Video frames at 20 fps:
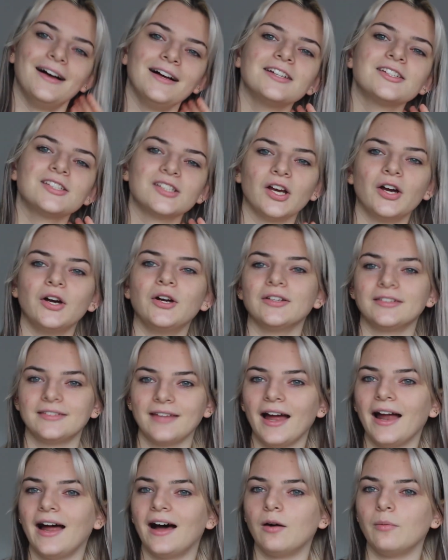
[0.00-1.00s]
So
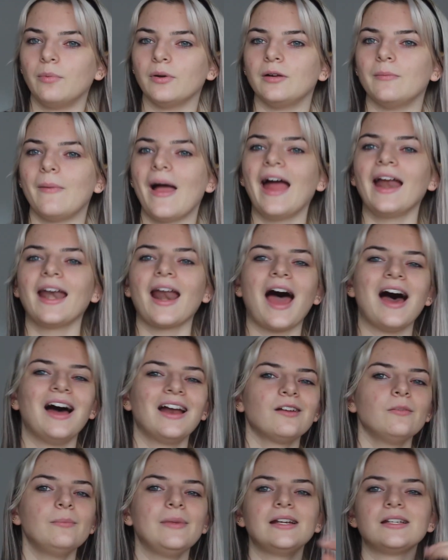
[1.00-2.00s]
that album, and I
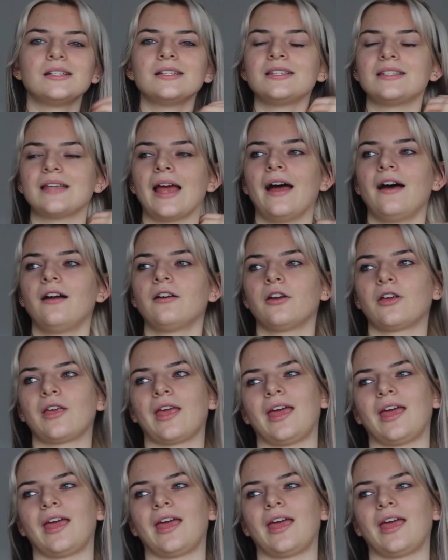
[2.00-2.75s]
don't mean to sound